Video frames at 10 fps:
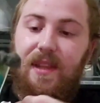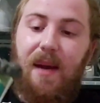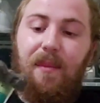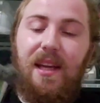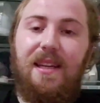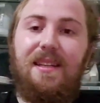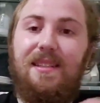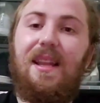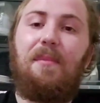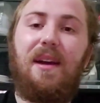That
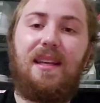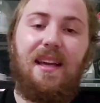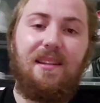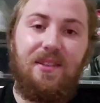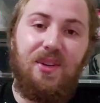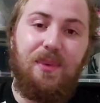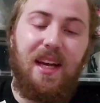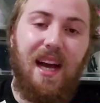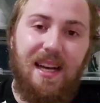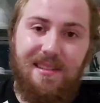might get a little
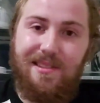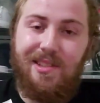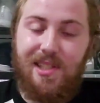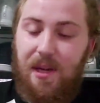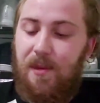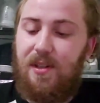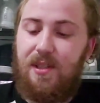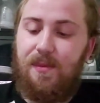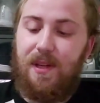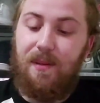bit hot during the summer and
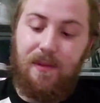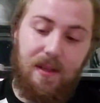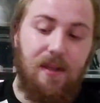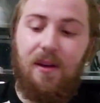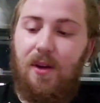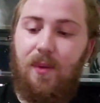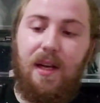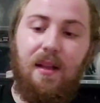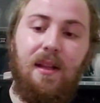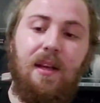spring, but oh
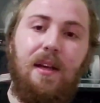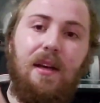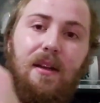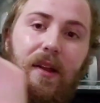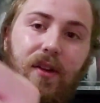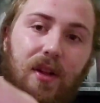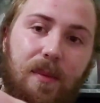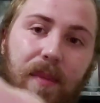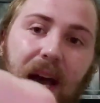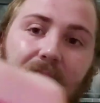well. Leather on
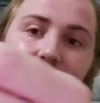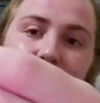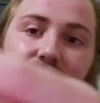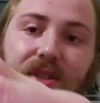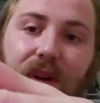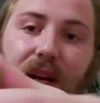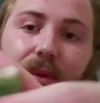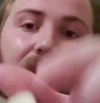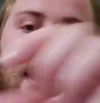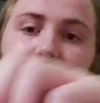the back with the stray
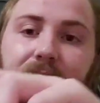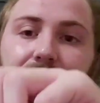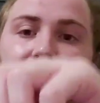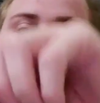rats.